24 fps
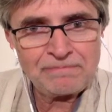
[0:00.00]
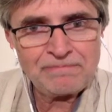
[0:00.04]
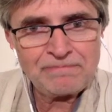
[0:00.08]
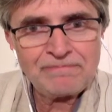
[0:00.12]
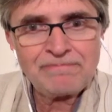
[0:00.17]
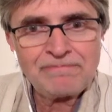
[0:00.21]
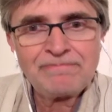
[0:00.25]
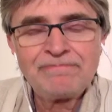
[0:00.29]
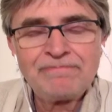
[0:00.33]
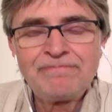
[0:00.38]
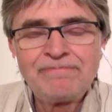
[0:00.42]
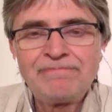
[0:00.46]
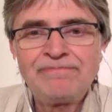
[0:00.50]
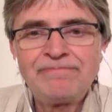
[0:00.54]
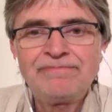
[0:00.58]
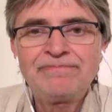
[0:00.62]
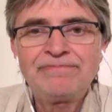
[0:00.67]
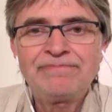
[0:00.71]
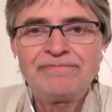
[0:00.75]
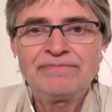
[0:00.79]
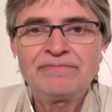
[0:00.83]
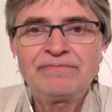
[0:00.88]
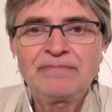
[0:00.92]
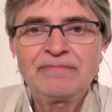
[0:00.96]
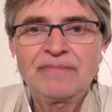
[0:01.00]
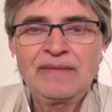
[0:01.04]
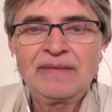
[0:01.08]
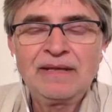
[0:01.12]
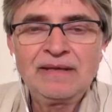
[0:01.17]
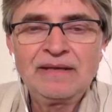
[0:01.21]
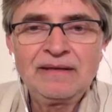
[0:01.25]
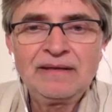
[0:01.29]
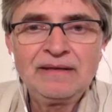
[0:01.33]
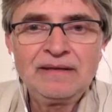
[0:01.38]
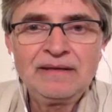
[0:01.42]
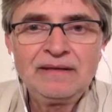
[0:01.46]

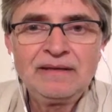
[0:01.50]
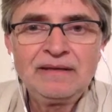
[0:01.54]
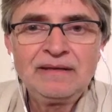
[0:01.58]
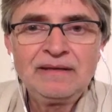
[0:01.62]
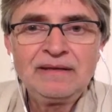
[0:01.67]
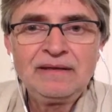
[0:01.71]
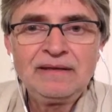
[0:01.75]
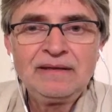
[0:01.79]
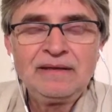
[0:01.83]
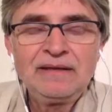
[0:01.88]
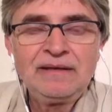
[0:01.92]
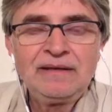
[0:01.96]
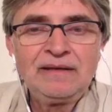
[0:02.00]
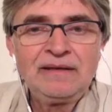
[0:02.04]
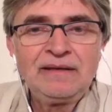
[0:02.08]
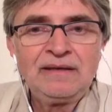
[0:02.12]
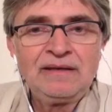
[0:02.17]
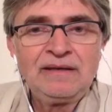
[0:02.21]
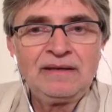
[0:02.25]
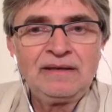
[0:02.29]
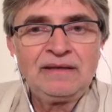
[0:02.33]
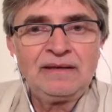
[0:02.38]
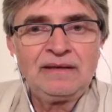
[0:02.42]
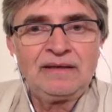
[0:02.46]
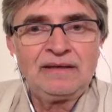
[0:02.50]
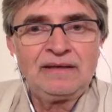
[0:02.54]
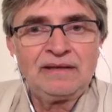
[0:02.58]
(no one is talking)